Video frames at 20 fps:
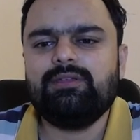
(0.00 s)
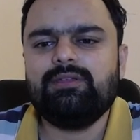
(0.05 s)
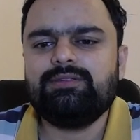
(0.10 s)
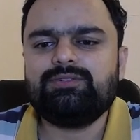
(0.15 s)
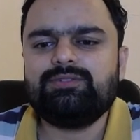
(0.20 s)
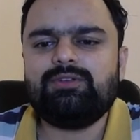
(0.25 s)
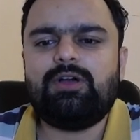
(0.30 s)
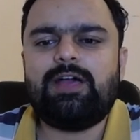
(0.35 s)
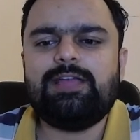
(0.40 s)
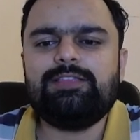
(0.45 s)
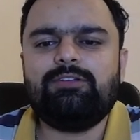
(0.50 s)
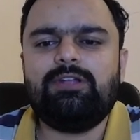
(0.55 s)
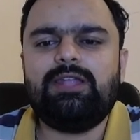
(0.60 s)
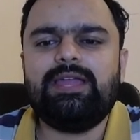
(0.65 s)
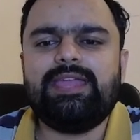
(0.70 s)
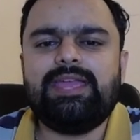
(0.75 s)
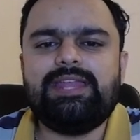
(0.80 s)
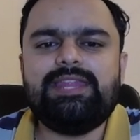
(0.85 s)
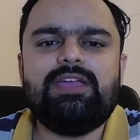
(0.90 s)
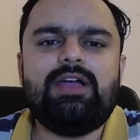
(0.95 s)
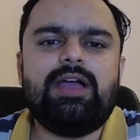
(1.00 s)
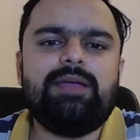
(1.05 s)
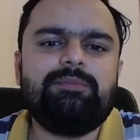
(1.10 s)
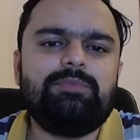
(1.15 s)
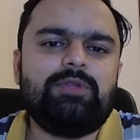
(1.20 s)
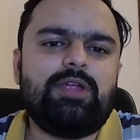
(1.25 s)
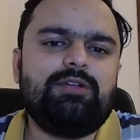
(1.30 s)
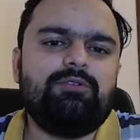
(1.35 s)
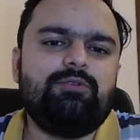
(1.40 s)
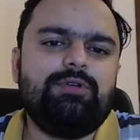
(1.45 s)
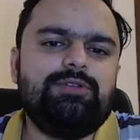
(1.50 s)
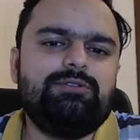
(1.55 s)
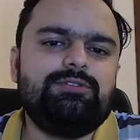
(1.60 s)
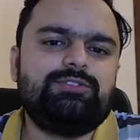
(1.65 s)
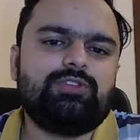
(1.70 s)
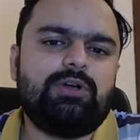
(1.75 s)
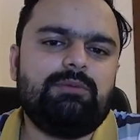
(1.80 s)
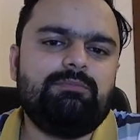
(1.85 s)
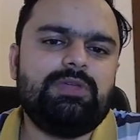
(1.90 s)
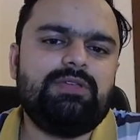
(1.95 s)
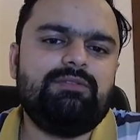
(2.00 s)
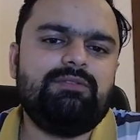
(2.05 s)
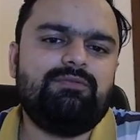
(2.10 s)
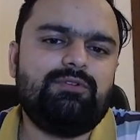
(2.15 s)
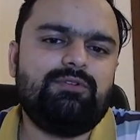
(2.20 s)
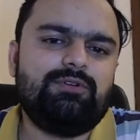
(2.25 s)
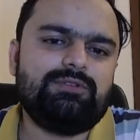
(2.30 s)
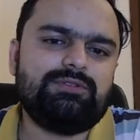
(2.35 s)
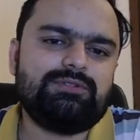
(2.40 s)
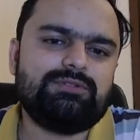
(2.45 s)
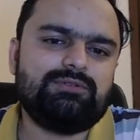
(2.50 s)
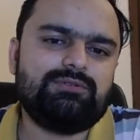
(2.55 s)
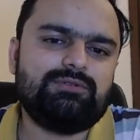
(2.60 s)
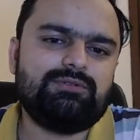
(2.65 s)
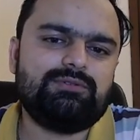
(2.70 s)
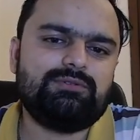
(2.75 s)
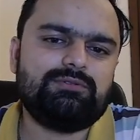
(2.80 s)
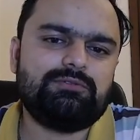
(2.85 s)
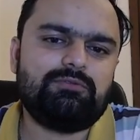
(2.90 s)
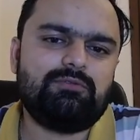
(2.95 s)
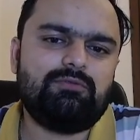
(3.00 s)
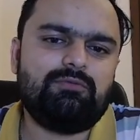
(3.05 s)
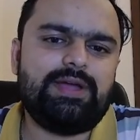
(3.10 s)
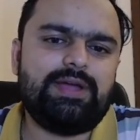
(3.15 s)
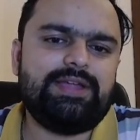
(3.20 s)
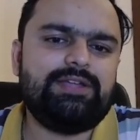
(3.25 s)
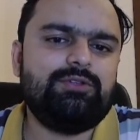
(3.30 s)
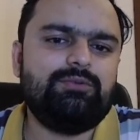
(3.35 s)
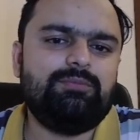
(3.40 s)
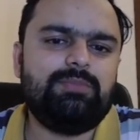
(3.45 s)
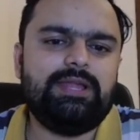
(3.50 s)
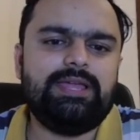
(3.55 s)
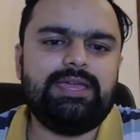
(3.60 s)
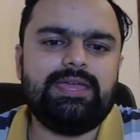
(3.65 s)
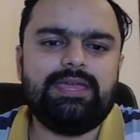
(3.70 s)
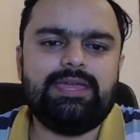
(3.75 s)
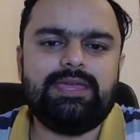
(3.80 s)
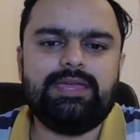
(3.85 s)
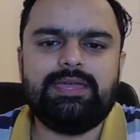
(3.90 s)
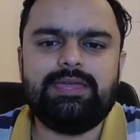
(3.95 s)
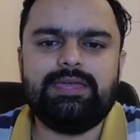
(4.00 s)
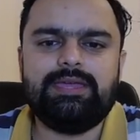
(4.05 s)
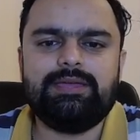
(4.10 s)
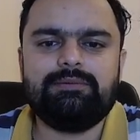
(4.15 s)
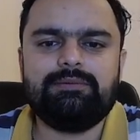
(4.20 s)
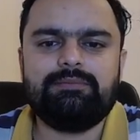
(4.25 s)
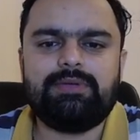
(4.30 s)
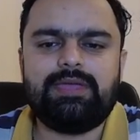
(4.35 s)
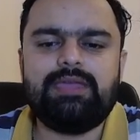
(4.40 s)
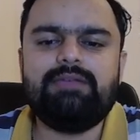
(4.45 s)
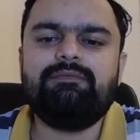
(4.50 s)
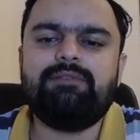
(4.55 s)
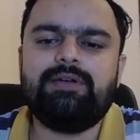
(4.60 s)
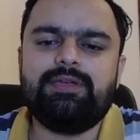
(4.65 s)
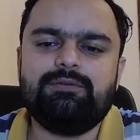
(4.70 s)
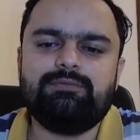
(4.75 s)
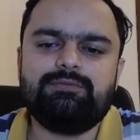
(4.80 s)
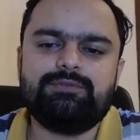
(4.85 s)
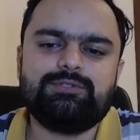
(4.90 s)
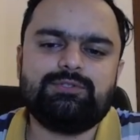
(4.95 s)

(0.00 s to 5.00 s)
So I thought, like, anyhow I'm not going to stop b4, so why to play a5?